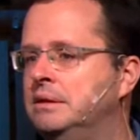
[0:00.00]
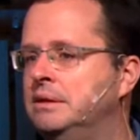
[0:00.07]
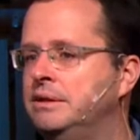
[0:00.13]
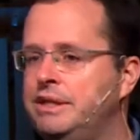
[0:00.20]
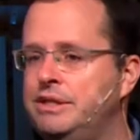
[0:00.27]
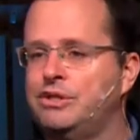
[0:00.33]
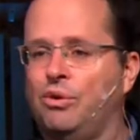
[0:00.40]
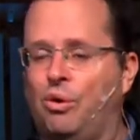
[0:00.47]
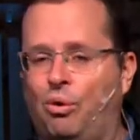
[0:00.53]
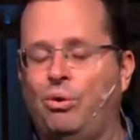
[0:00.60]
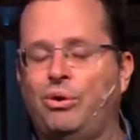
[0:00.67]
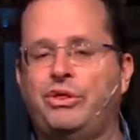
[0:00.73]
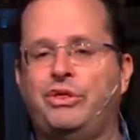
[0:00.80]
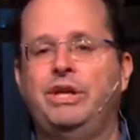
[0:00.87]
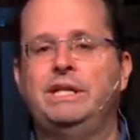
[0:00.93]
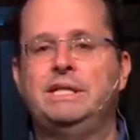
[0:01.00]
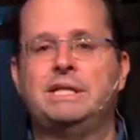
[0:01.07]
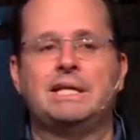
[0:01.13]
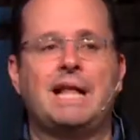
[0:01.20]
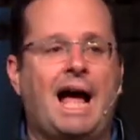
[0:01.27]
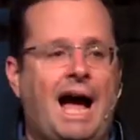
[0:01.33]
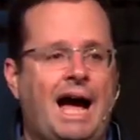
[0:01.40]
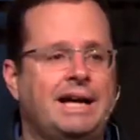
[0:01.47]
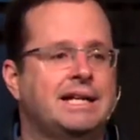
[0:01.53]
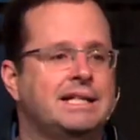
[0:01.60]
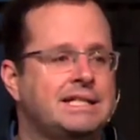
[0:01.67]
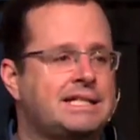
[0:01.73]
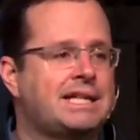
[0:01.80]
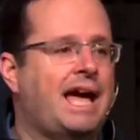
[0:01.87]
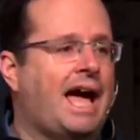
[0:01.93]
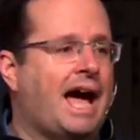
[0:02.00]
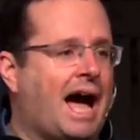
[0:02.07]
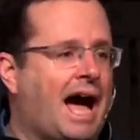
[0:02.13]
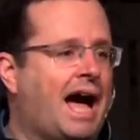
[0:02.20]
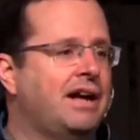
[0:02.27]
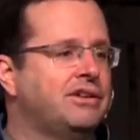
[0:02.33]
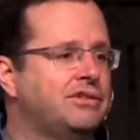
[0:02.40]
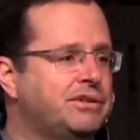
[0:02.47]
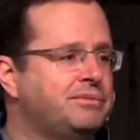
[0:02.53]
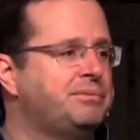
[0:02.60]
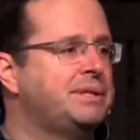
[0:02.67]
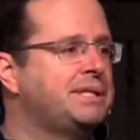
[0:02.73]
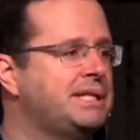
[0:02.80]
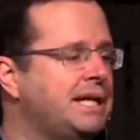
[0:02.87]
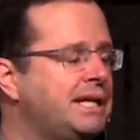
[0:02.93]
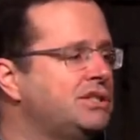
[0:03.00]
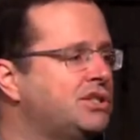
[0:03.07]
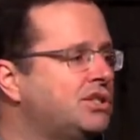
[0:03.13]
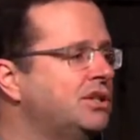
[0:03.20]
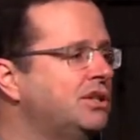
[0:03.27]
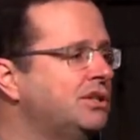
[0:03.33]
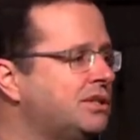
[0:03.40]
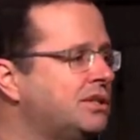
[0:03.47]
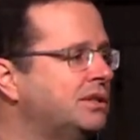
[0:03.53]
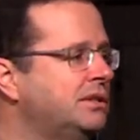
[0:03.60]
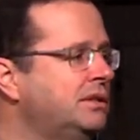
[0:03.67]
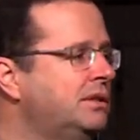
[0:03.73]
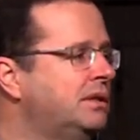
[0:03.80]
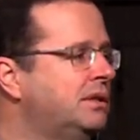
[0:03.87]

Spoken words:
These are all things that I can say 100% certain